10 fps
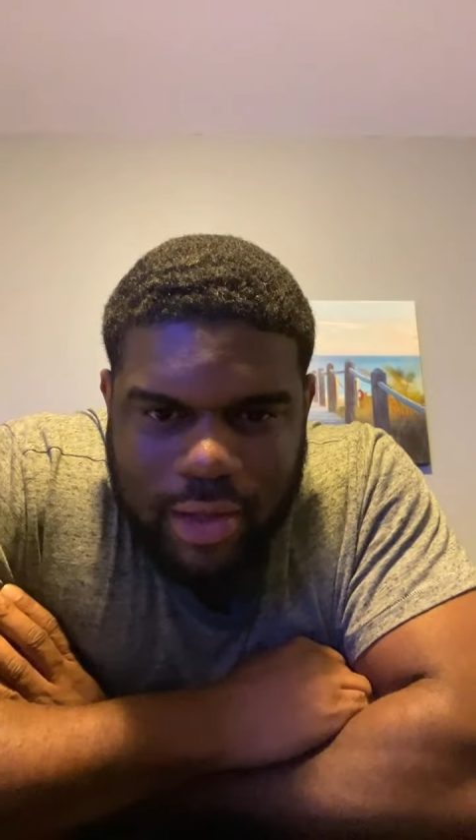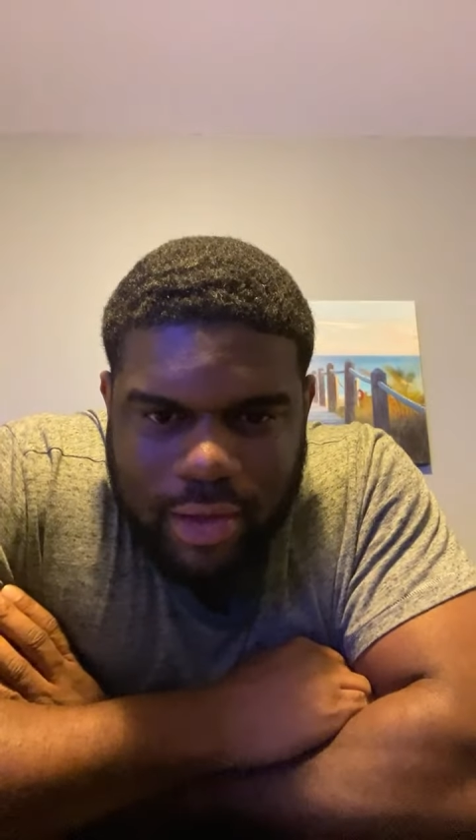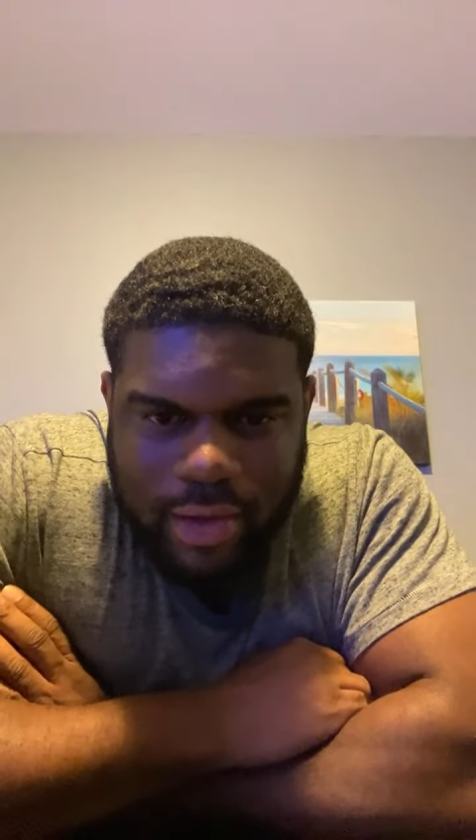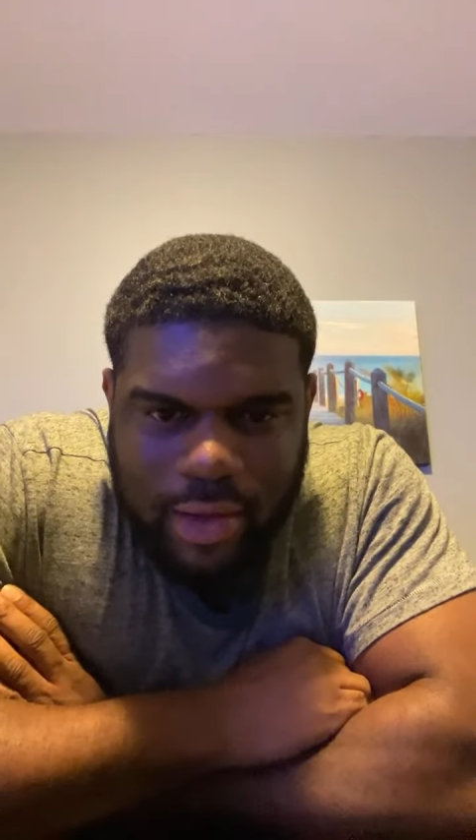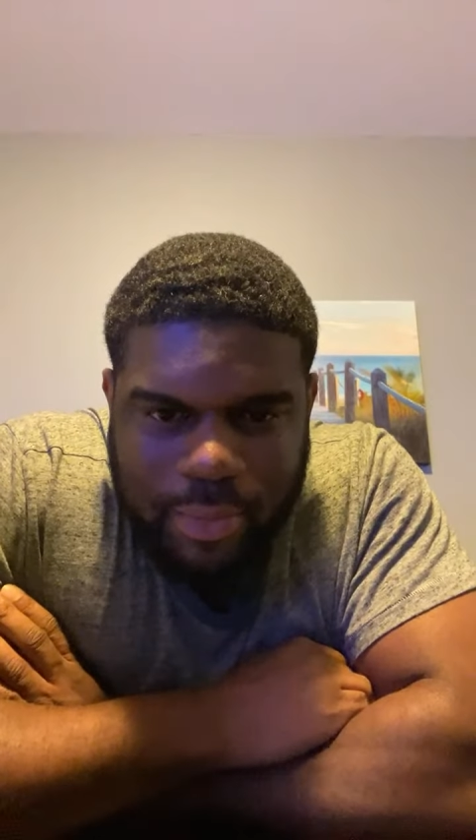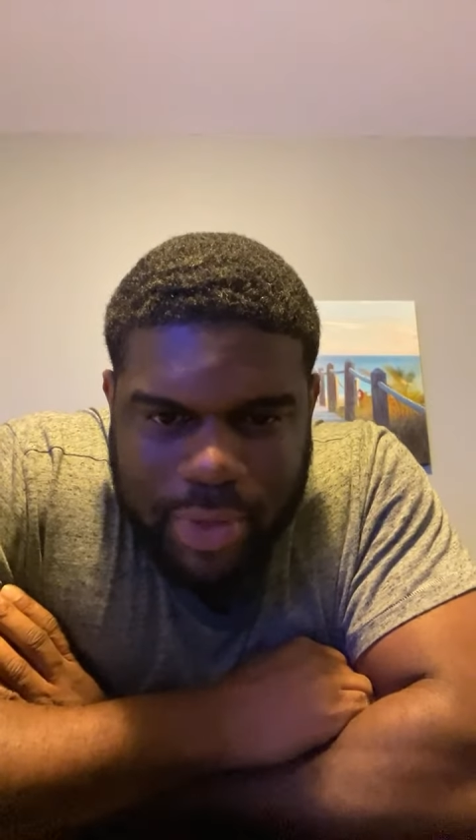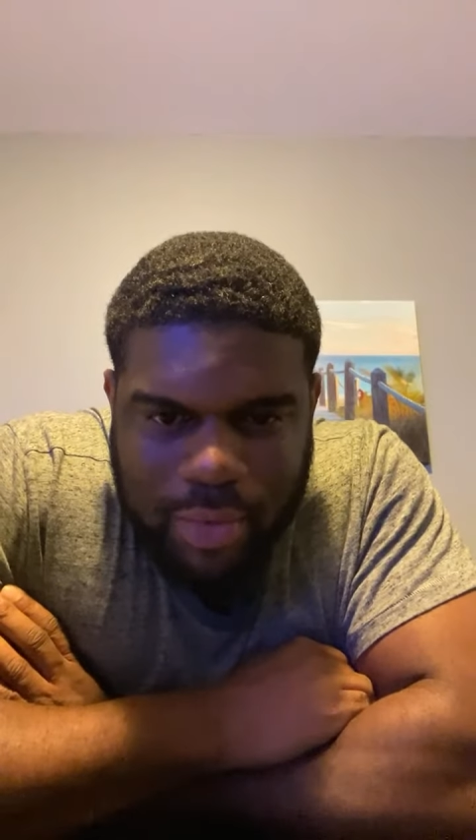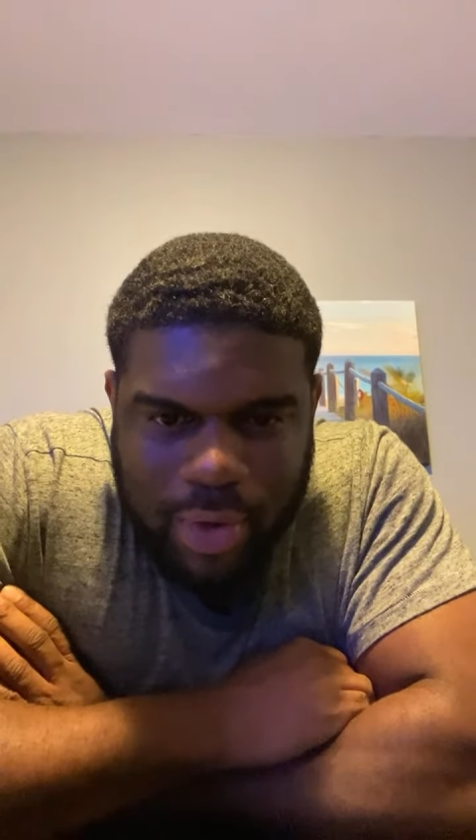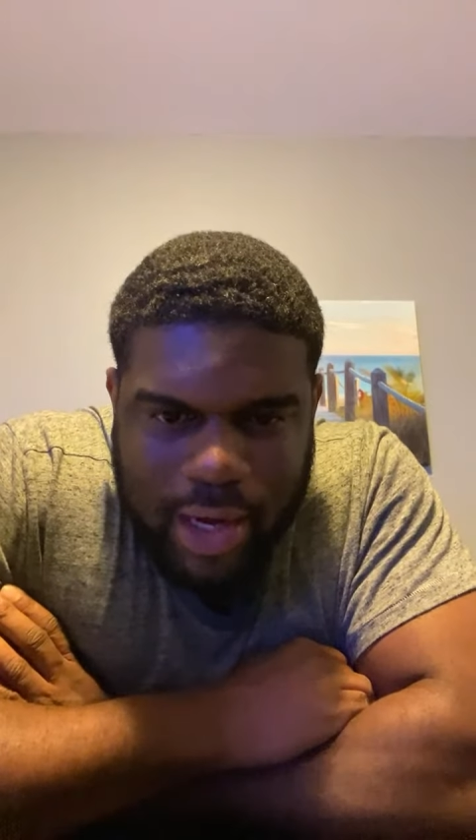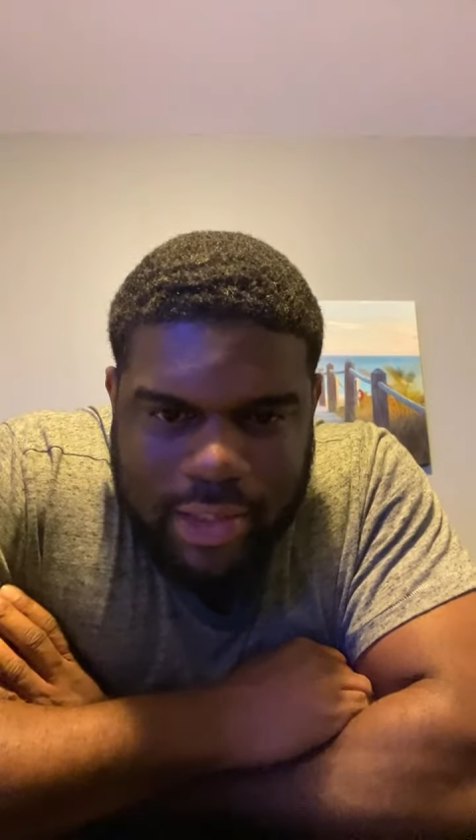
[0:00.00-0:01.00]
I'll be
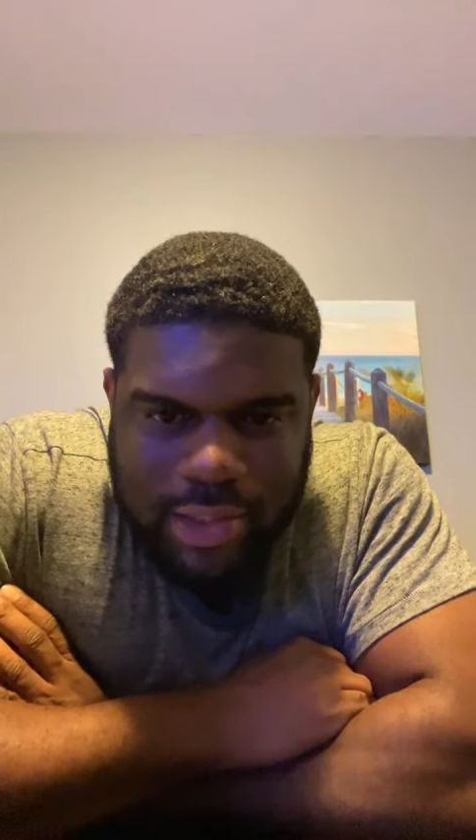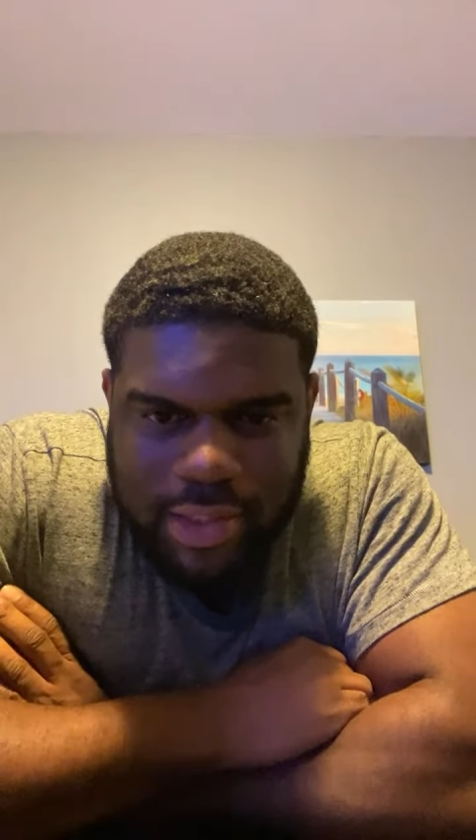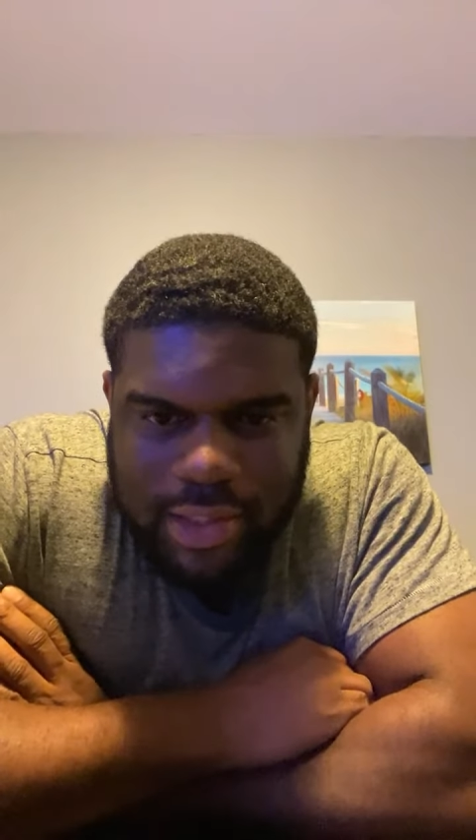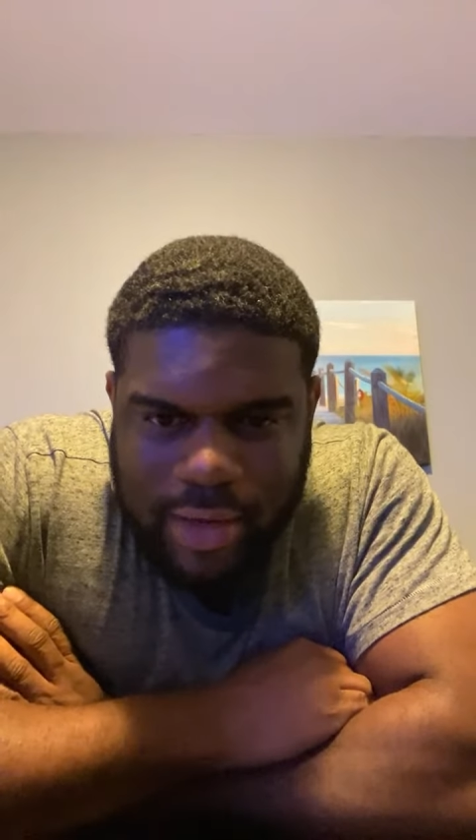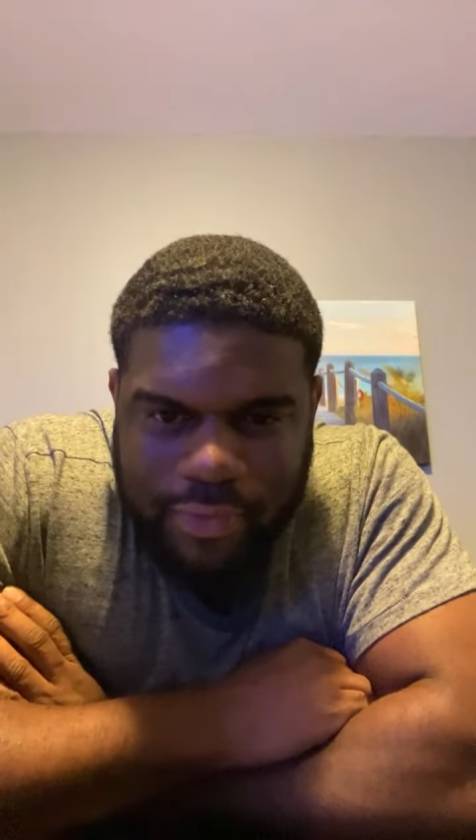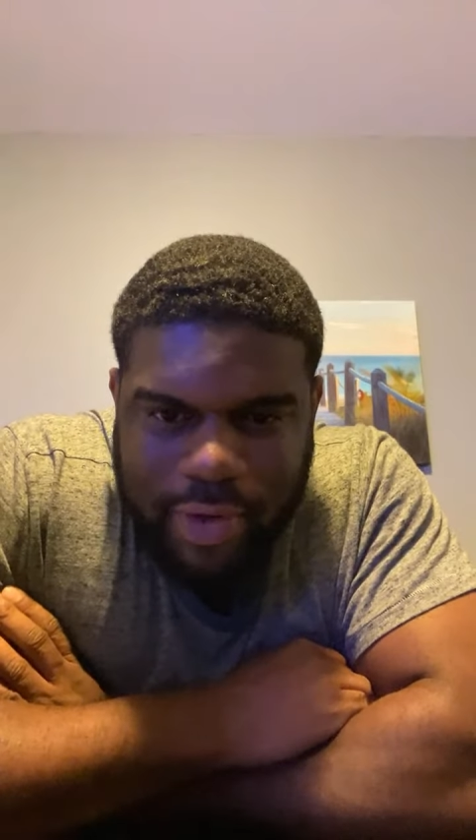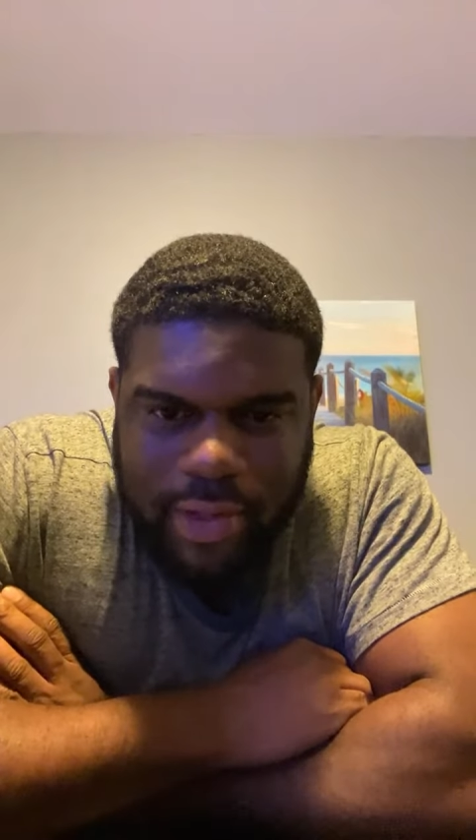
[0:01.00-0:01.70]
watch GTI finger.